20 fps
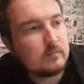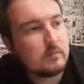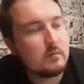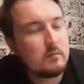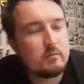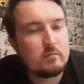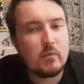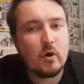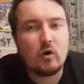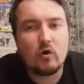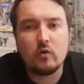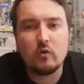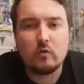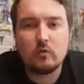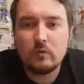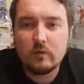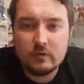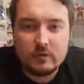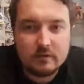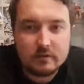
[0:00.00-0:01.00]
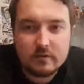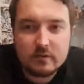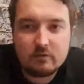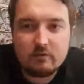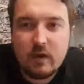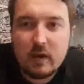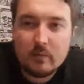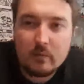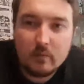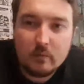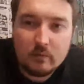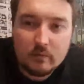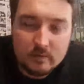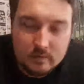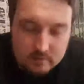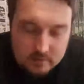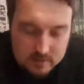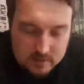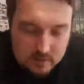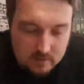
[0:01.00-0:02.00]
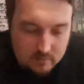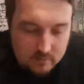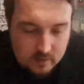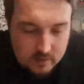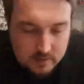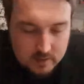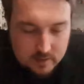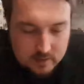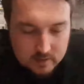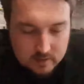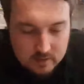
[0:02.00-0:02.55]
Boggle and Scrabble and stuff like that.